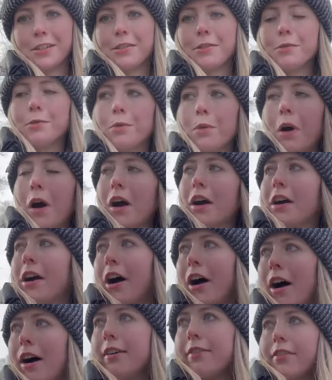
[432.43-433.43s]
to walk
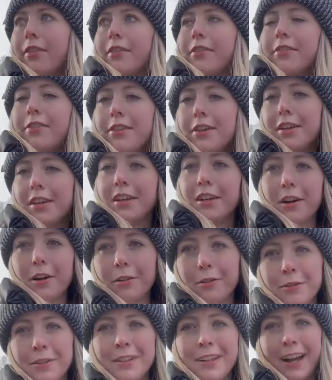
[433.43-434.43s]
off of the
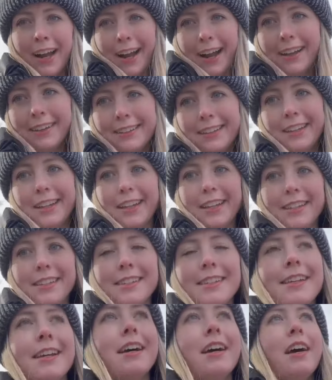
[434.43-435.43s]
Goat
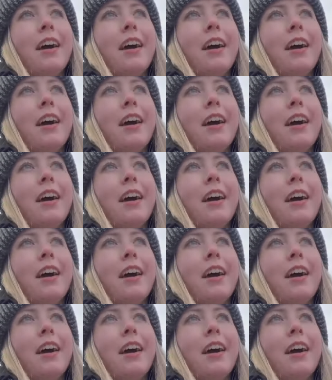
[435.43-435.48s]
Island.